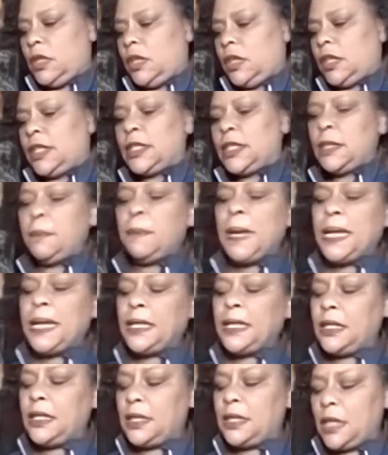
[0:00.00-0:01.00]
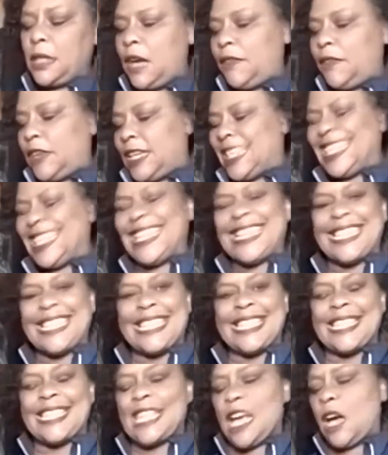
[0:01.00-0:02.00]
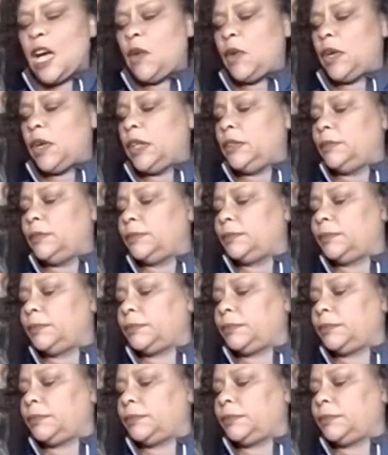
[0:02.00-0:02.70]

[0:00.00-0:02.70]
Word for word: because the basis of it is a sour.